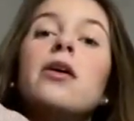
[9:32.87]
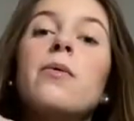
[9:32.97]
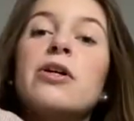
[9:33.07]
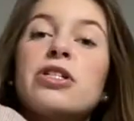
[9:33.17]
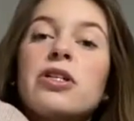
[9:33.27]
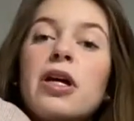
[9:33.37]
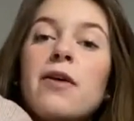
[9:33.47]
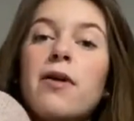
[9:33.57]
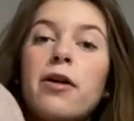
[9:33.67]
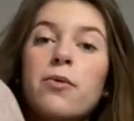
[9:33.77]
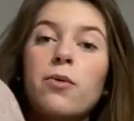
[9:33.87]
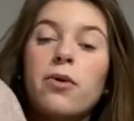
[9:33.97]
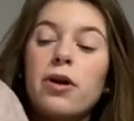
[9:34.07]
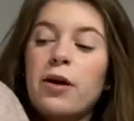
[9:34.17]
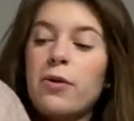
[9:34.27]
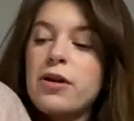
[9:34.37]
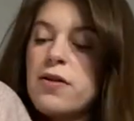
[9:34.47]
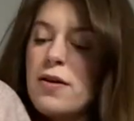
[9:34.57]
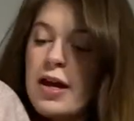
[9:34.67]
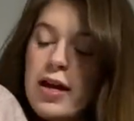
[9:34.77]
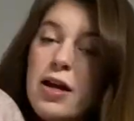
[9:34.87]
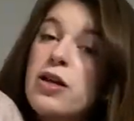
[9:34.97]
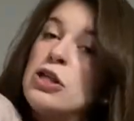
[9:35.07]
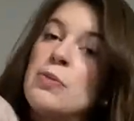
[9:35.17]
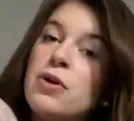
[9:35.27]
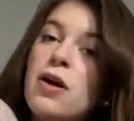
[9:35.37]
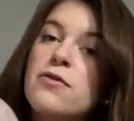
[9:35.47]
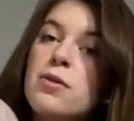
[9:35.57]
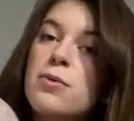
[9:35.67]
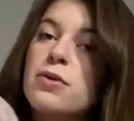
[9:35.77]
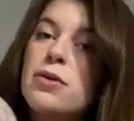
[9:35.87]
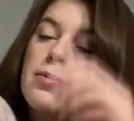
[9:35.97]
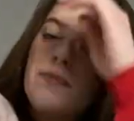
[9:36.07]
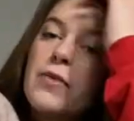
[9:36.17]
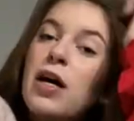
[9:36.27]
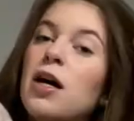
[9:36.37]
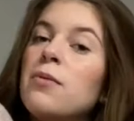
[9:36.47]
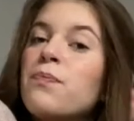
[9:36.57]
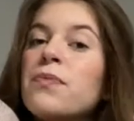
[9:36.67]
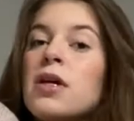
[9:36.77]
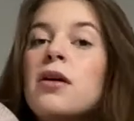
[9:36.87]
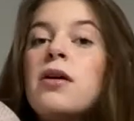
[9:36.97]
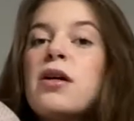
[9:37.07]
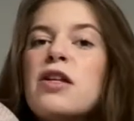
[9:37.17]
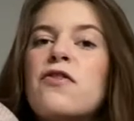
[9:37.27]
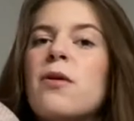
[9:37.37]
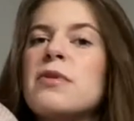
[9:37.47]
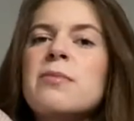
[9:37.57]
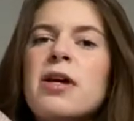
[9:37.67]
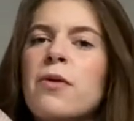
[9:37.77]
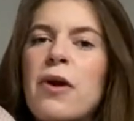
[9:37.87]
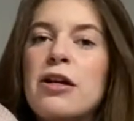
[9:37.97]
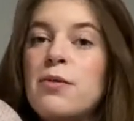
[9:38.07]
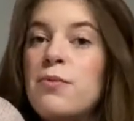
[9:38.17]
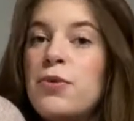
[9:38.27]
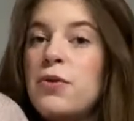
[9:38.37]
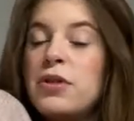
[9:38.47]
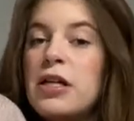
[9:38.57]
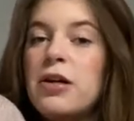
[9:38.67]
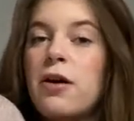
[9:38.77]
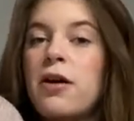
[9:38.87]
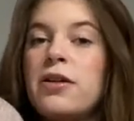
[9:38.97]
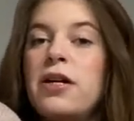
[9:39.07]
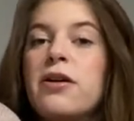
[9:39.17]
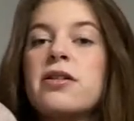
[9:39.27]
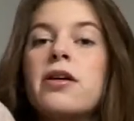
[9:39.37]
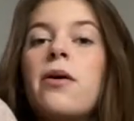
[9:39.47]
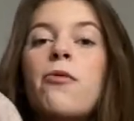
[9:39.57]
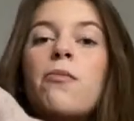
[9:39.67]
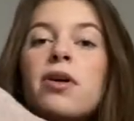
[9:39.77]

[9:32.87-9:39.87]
which I've already worn. I wore it the night. Super comfortable. Um, it's from some like random boutique around here, so it won't be